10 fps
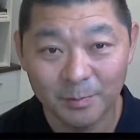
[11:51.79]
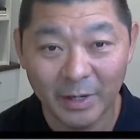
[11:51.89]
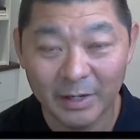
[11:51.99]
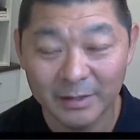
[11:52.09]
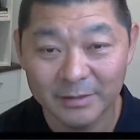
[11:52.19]

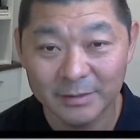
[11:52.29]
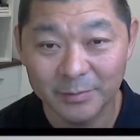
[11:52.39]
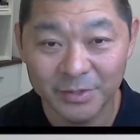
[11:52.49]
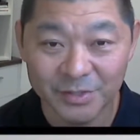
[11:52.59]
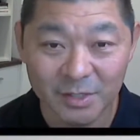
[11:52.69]
part
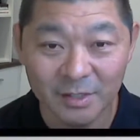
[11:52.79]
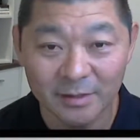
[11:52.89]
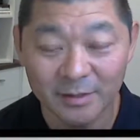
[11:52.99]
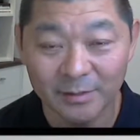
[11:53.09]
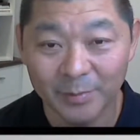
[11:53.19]

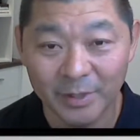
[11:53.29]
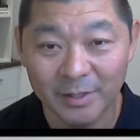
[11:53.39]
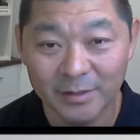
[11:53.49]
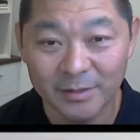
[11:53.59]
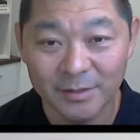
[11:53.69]
Brazilian and
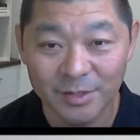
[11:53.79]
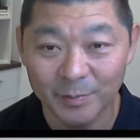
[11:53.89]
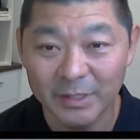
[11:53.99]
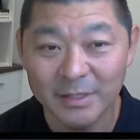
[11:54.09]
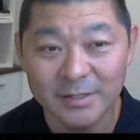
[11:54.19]
part
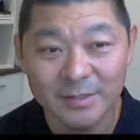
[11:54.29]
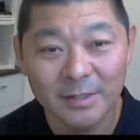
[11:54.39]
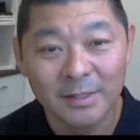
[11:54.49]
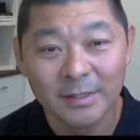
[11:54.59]
Japanese,